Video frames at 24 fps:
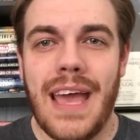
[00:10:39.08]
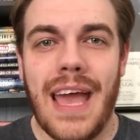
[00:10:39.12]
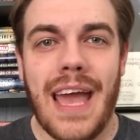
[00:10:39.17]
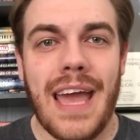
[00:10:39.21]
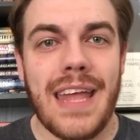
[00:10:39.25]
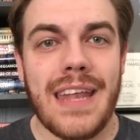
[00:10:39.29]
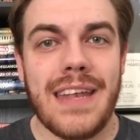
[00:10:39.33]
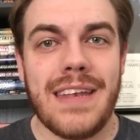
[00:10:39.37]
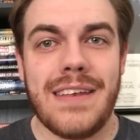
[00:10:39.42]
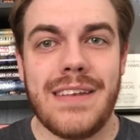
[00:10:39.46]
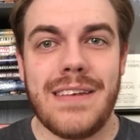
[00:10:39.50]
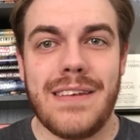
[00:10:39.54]

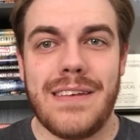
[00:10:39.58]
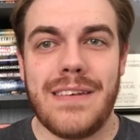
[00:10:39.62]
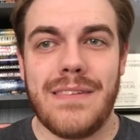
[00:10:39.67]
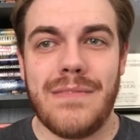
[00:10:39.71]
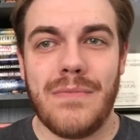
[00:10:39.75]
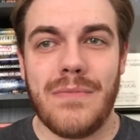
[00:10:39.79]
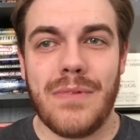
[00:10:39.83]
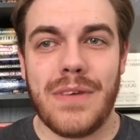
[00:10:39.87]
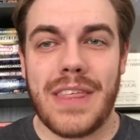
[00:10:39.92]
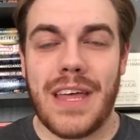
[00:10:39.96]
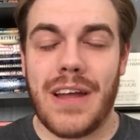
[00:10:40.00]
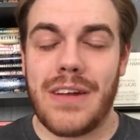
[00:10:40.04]
And
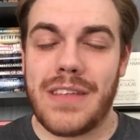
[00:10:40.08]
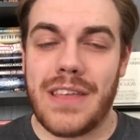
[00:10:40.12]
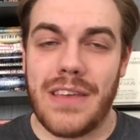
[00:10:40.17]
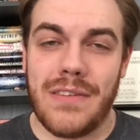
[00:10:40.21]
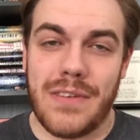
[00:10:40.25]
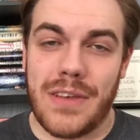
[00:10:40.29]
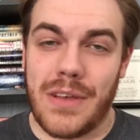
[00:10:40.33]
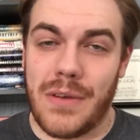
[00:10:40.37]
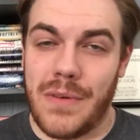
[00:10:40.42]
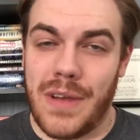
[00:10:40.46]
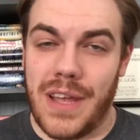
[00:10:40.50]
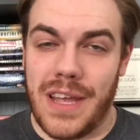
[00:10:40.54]
without
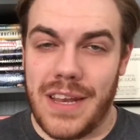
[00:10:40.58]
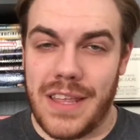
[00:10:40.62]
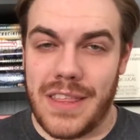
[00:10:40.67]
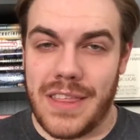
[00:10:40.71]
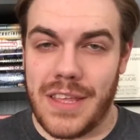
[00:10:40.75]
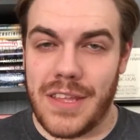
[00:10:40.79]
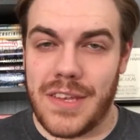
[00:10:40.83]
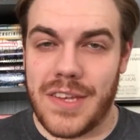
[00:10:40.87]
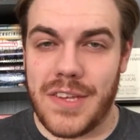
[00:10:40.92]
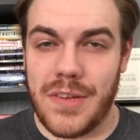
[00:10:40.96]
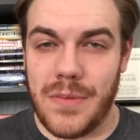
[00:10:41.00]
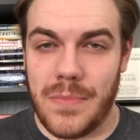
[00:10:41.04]
giving away
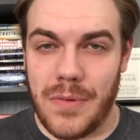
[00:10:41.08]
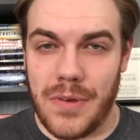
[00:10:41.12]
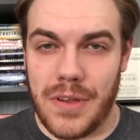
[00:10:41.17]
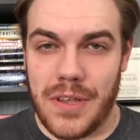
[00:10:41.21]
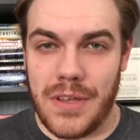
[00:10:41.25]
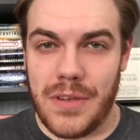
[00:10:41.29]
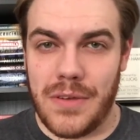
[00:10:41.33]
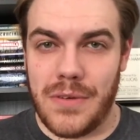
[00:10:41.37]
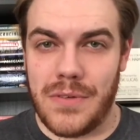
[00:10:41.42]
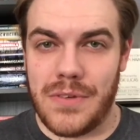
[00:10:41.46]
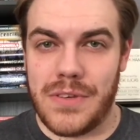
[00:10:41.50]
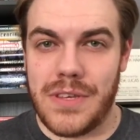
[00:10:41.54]
anything super
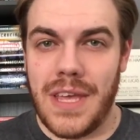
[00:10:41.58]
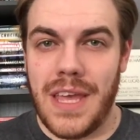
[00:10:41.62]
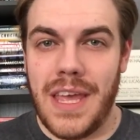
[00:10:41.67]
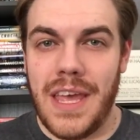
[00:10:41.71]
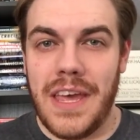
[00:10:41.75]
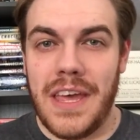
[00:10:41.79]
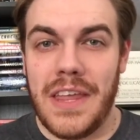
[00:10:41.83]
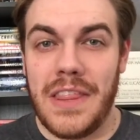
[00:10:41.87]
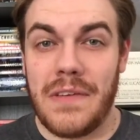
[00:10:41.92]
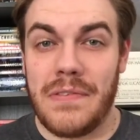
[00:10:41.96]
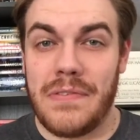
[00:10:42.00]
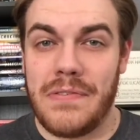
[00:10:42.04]
huge,
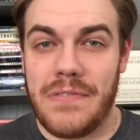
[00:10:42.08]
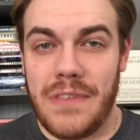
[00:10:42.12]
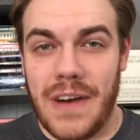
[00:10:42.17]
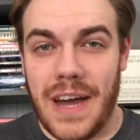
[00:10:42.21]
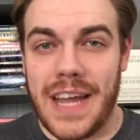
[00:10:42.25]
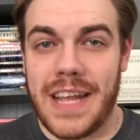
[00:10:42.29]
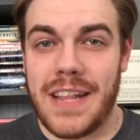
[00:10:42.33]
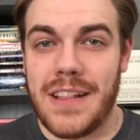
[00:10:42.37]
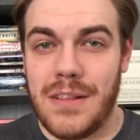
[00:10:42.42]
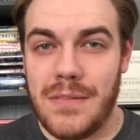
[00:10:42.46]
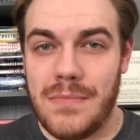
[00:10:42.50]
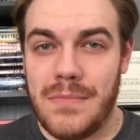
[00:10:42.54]
the
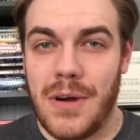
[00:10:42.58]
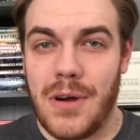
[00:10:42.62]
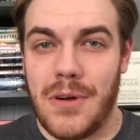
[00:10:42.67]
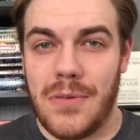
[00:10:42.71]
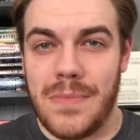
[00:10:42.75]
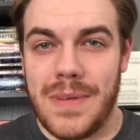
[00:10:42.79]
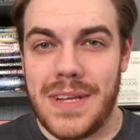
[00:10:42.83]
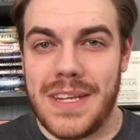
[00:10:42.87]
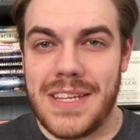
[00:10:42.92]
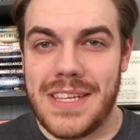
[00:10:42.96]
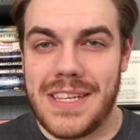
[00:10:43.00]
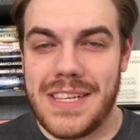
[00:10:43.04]
final
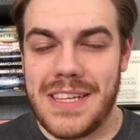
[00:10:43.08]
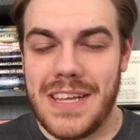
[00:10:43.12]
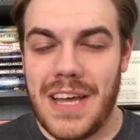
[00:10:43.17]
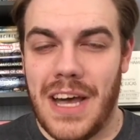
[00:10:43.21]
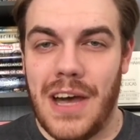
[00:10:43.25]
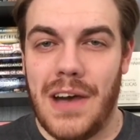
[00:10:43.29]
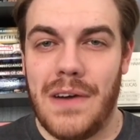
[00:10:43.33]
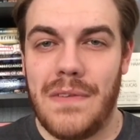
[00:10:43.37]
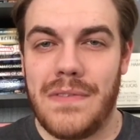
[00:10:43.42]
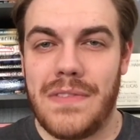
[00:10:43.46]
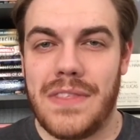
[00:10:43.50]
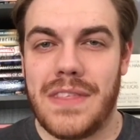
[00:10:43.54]
moment
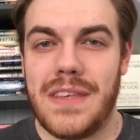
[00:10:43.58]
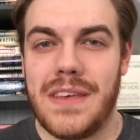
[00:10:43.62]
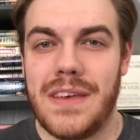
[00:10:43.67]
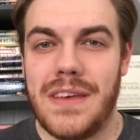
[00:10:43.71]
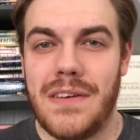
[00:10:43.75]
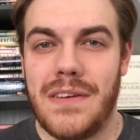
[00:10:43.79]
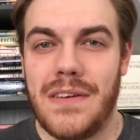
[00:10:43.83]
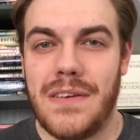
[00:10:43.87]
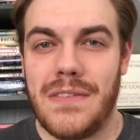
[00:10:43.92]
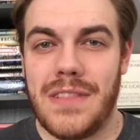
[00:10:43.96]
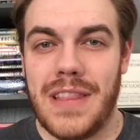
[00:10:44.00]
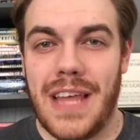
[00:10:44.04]
of
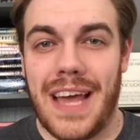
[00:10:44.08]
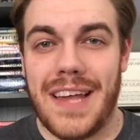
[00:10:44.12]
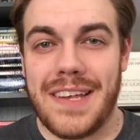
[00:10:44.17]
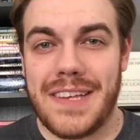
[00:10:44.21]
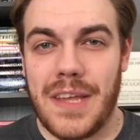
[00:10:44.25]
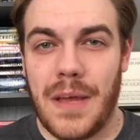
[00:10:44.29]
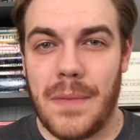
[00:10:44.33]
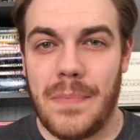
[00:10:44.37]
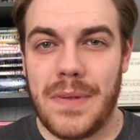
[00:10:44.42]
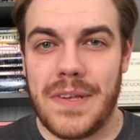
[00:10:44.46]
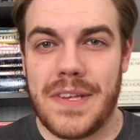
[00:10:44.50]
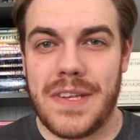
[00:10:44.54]
the
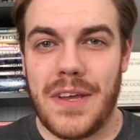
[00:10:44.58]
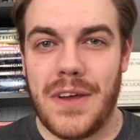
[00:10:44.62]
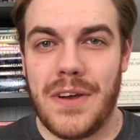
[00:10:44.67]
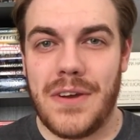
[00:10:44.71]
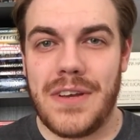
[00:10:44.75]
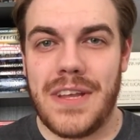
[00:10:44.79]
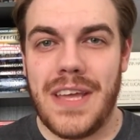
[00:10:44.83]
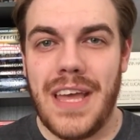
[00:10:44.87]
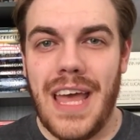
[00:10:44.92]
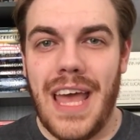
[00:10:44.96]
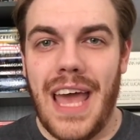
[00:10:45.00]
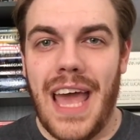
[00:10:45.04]
last
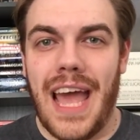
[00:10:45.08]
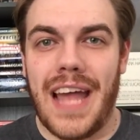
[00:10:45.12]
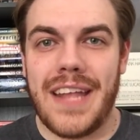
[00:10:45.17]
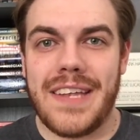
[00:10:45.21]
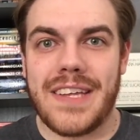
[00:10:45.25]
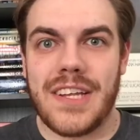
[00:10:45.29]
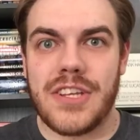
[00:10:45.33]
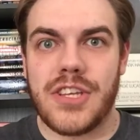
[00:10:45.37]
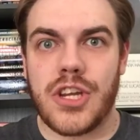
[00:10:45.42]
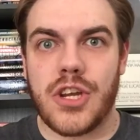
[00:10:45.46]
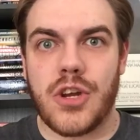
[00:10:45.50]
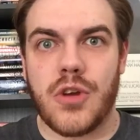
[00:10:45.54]
episode had
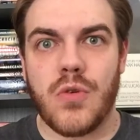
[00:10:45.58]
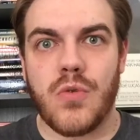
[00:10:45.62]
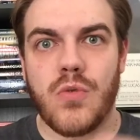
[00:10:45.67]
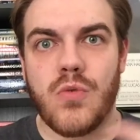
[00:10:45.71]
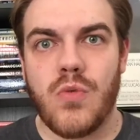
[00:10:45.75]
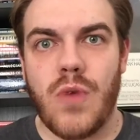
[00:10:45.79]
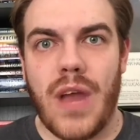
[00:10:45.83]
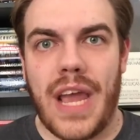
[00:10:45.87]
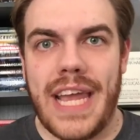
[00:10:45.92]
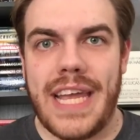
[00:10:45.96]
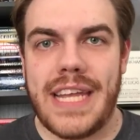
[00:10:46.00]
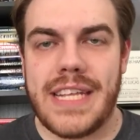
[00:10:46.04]
such a
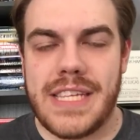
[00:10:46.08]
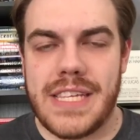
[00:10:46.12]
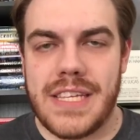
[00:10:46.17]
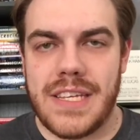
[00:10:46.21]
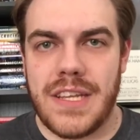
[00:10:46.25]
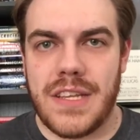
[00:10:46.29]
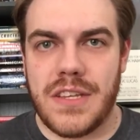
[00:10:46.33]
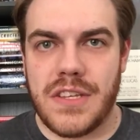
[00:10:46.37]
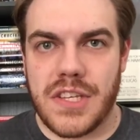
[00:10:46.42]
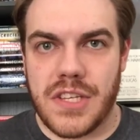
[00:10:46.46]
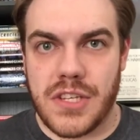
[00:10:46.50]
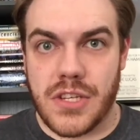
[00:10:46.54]
great
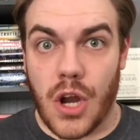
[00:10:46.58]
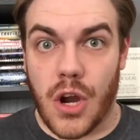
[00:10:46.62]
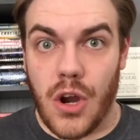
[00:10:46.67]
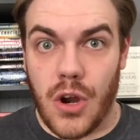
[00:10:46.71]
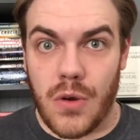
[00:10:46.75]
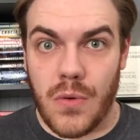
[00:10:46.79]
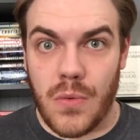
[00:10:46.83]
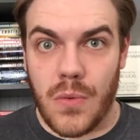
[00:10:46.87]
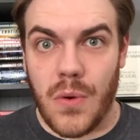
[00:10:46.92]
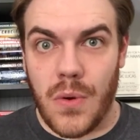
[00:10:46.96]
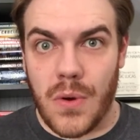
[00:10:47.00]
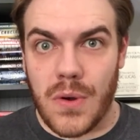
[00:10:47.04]

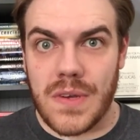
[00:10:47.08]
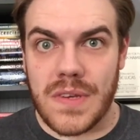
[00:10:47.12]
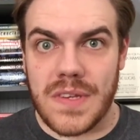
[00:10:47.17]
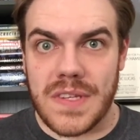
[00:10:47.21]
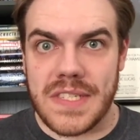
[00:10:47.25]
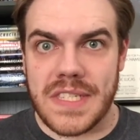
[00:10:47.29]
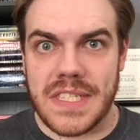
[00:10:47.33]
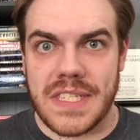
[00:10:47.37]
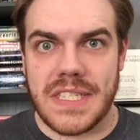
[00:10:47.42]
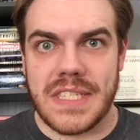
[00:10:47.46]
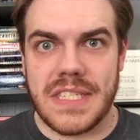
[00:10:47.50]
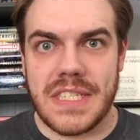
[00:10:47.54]
Star
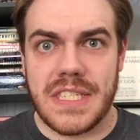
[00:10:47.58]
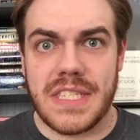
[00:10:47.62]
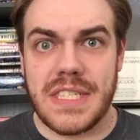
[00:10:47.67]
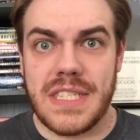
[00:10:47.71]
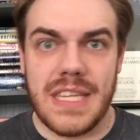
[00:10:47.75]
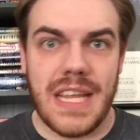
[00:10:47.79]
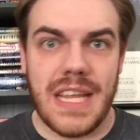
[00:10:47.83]
Wars